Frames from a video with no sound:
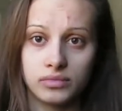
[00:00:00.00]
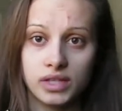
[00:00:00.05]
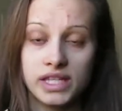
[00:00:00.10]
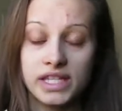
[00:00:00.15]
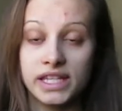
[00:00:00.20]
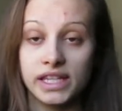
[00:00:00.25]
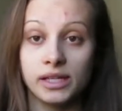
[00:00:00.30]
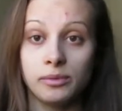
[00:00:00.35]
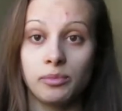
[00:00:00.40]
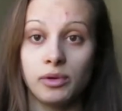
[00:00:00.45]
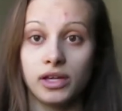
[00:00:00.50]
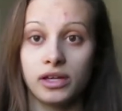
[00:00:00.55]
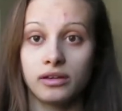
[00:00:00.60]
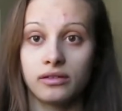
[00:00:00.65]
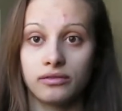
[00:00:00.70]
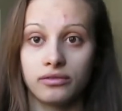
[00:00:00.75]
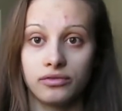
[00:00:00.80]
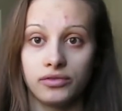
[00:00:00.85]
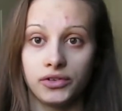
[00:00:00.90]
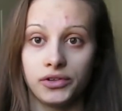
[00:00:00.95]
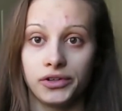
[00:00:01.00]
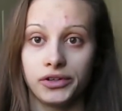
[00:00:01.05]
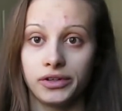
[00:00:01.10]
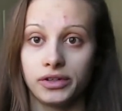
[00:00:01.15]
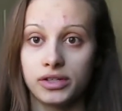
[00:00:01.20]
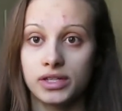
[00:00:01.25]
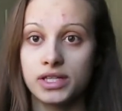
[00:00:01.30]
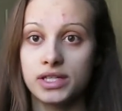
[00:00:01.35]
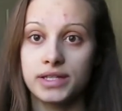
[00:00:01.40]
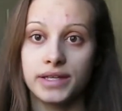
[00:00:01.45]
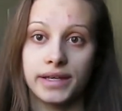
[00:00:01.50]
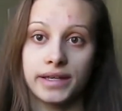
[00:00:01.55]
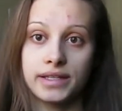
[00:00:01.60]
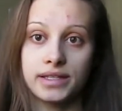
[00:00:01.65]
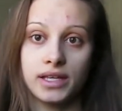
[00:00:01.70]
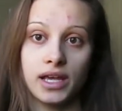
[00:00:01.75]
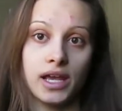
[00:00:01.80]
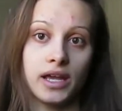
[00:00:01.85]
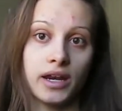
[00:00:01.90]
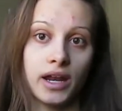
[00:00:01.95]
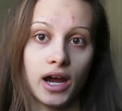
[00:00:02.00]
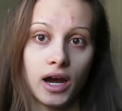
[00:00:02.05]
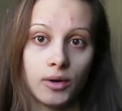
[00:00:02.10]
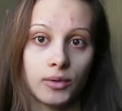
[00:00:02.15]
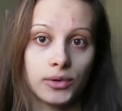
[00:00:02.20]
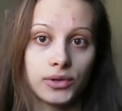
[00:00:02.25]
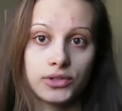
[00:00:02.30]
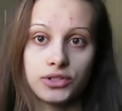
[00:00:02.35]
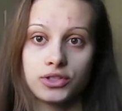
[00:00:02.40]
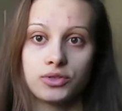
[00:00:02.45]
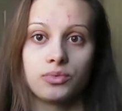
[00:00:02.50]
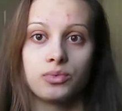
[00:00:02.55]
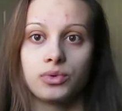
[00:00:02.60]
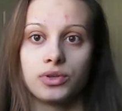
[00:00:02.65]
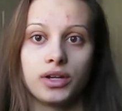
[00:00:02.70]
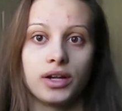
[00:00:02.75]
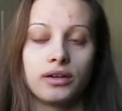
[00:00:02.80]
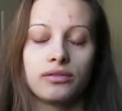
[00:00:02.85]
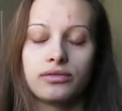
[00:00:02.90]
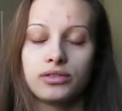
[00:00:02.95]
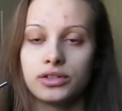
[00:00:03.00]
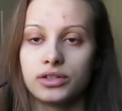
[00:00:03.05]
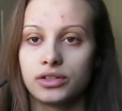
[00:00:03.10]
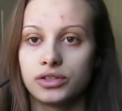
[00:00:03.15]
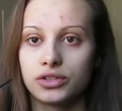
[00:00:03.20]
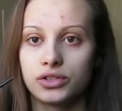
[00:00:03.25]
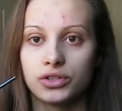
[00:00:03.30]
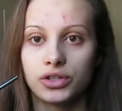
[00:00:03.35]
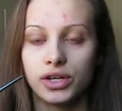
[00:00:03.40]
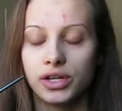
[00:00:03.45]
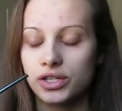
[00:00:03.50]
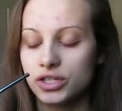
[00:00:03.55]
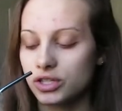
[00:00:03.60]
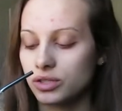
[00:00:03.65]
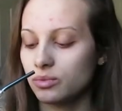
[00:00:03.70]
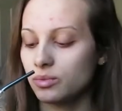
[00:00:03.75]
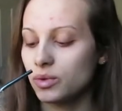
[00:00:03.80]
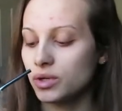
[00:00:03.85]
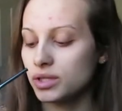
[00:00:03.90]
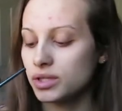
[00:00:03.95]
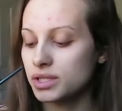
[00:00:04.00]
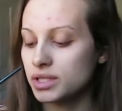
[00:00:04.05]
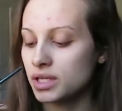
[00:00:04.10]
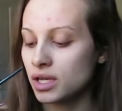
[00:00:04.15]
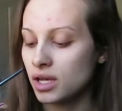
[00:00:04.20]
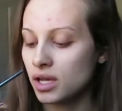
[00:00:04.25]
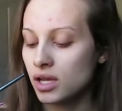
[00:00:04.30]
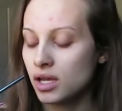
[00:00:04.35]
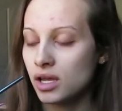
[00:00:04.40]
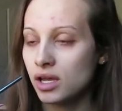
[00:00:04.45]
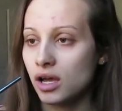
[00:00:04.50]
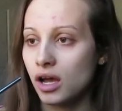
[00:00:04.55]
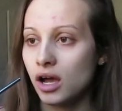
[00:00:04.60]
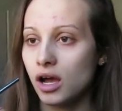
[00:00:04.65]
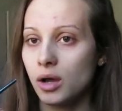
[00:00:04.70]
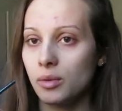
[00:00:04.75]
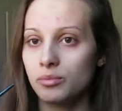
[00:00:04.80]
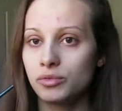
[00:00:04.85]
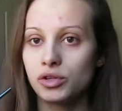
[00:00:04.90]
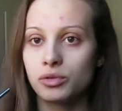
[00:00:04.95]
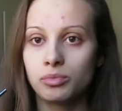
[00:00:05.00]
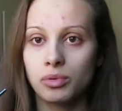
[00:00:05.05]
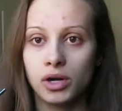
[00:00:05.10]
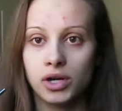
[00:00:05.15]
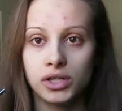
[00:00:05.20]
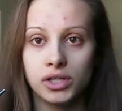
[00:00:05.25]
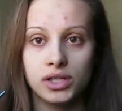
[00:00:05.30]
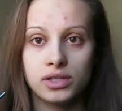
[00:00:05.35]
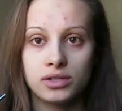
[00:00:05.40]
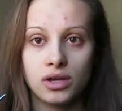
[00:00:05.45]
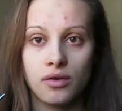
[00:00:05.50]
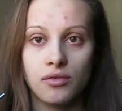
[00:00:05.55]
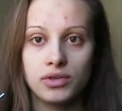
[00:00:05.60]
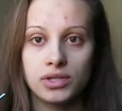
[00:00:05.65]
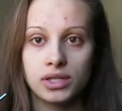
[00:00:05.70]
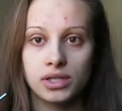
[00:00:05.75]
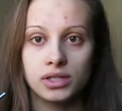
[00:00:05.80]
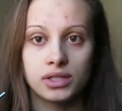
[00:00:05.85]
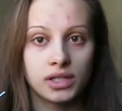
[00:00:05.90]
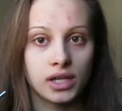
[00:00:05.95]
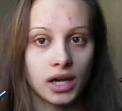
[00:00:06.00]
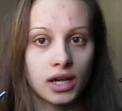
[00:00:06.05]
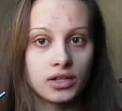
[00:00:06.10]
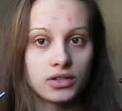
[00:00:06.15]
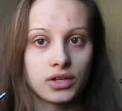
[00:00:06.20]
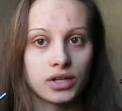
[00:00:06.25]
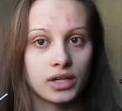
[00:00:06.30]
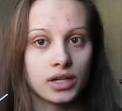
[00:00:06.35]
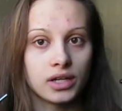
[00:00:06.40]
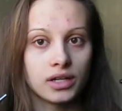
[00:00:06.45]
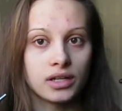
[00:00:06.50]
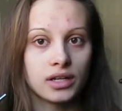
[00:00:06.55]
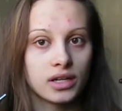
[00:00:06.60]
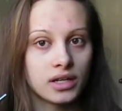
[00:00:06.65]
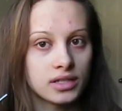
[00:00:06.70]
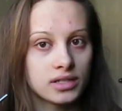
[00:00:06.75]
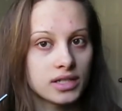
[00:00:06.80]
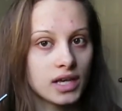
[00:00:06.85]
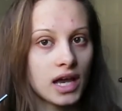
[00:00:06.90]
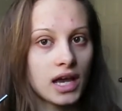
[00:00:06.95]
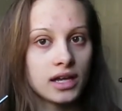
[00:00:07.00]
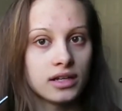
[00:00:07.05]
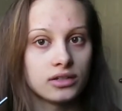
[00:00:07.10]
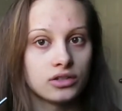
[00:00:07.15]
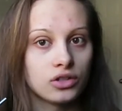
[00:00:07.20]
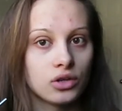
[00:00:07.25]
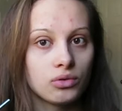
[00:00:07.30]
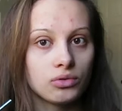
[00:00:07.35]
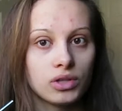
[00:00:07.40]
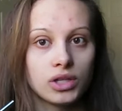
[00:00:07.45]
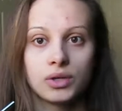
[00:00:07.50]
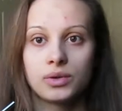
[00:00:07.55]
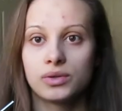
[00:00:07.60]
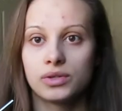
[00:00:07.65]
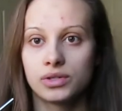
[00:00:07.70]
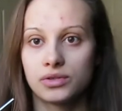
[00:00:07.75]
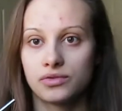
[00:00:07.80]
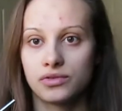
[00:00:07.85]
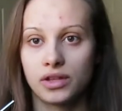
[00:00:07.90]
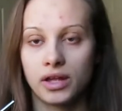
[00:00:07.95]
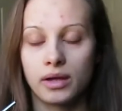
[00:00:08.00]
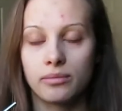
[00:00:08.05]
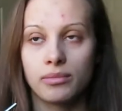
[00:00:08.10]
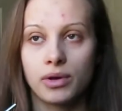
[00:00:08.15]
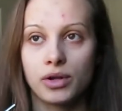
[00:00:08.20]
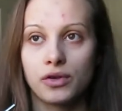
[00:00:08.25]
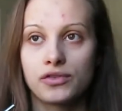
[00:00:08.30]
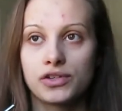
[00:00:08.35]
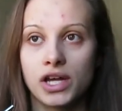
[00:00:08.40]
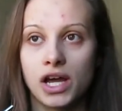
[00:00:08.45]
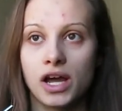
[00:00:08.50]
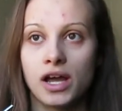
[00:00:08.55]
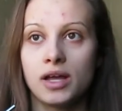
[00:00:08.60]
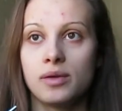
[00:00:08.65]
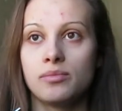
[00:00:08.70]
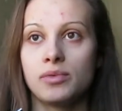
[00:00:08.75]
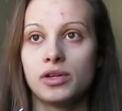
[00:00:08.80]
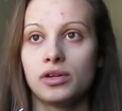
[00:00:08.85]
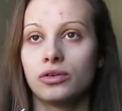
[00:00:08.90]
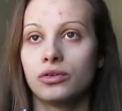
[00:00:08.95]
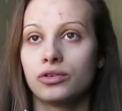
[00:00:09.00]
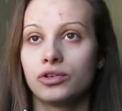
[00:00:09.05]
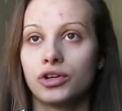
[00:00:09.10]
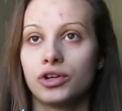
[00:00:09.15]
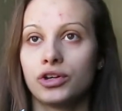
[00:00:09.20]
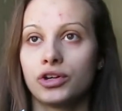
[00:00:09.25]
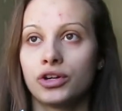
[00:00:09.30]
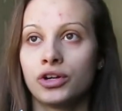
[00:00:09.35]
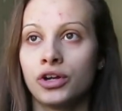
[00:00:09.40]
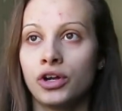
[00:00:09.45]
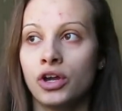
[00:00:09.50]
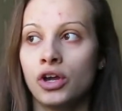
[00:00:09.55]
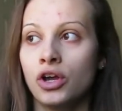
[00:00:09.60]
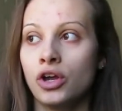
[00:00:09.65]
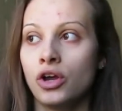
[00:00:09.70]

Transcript: sleeping for 6-8 hours, whatever the duration was, your body is obviously dehydrated. It's had no liquids for that amount of time and all your